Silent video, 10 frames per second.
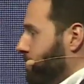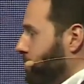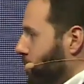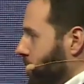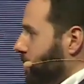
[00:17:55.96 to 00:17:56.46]

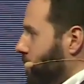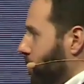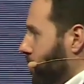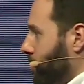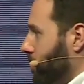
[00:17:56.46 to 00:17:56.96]
first
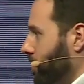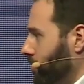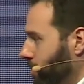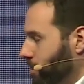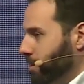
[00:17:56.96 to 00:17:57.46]
exposure of
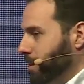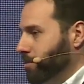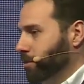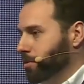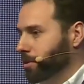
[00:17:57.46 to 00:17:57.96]
students have
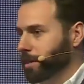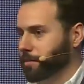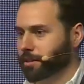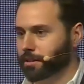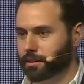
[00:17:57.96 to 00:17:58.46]
to
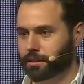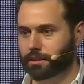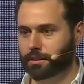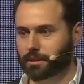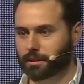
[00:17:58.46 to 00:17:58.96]
programming.
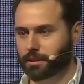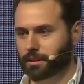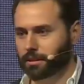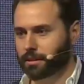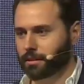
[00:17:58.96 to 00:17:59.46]

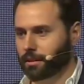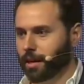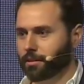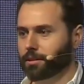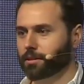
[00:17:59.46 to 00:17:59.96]
So
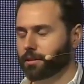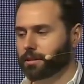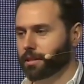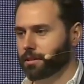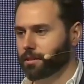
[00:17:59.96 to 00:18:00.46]
how on earth
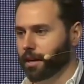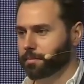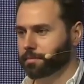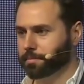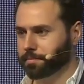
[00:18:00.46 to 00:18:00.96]
did they do that?
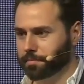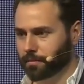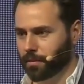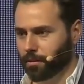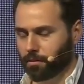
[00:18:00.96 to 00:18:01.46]

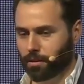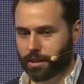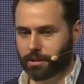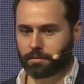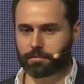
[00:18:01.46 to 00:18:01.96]
Well,
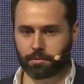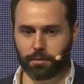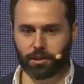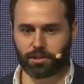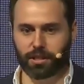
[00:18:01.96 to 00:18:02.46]
they
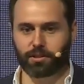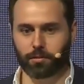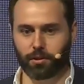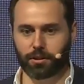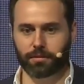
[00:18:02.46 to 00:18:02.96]
built a sensor
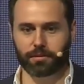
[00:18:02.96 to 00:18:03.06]
board.